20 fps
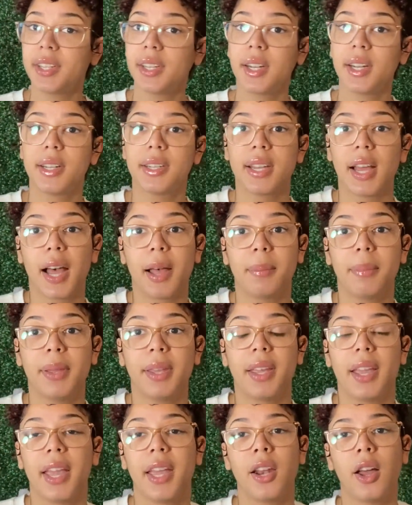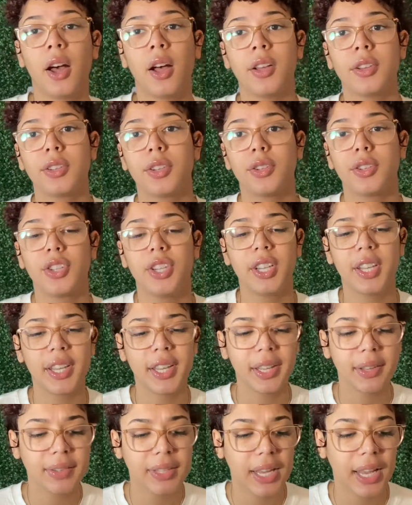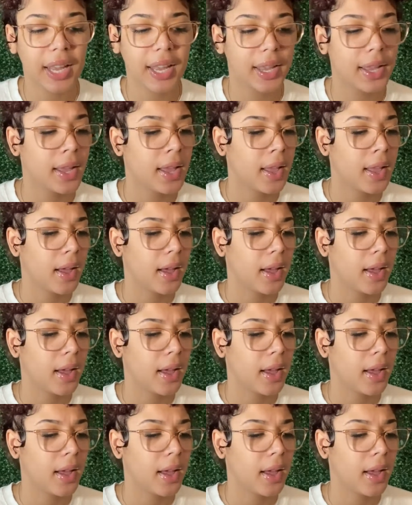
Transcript: to the topic, and also she gives a